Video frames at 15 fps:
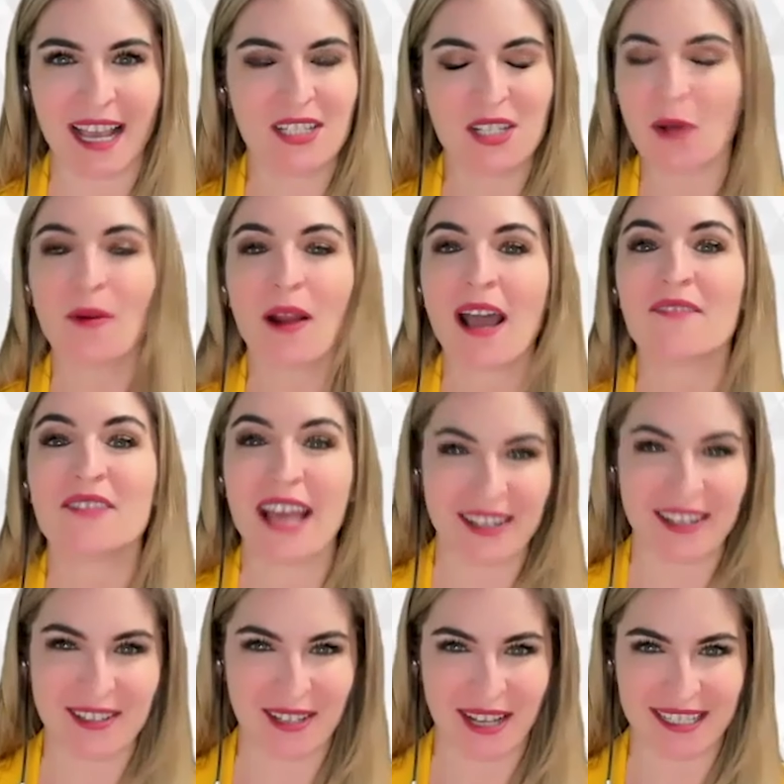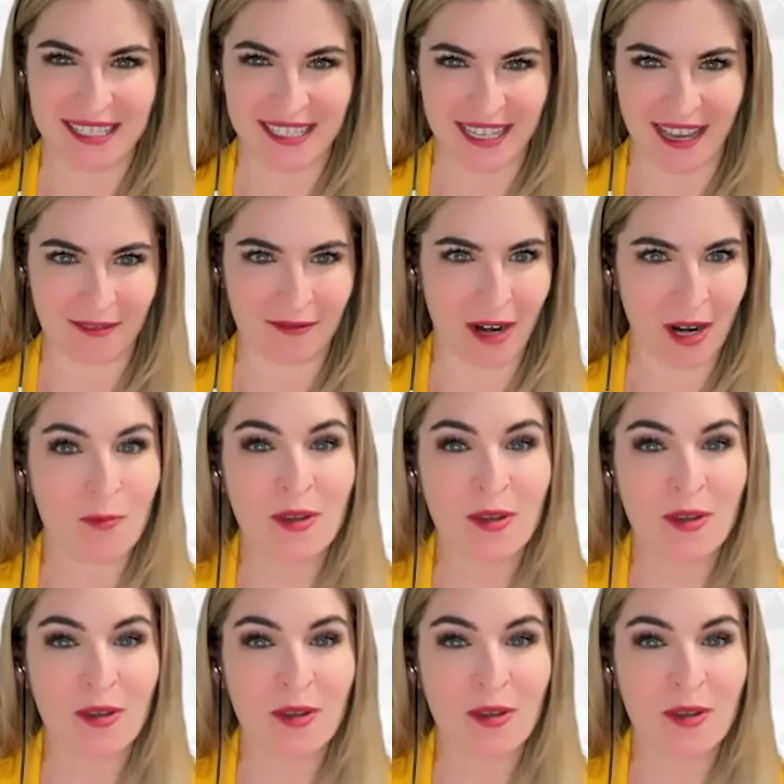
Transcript: I don't have to exercise again, right?